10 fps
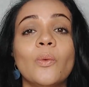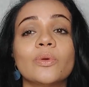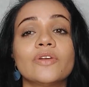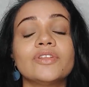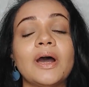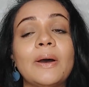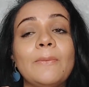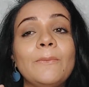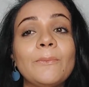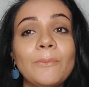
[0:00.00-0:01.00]
one of the
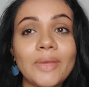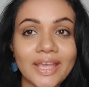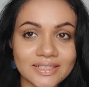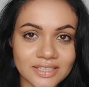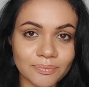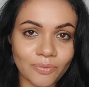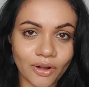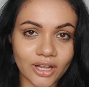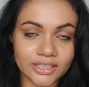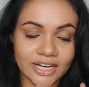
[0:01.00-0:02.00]
amazing
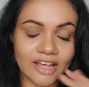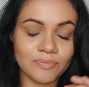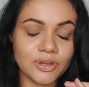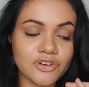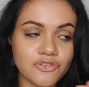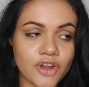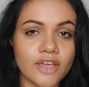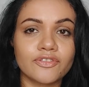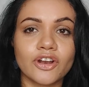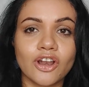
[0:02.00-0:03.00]
product that I've been
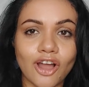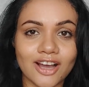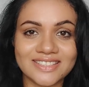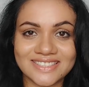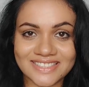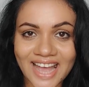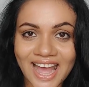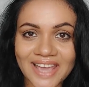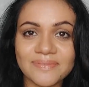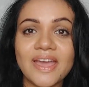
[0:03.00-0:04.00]
trying for a long
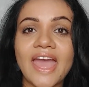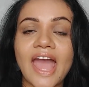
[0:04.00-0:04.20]
time.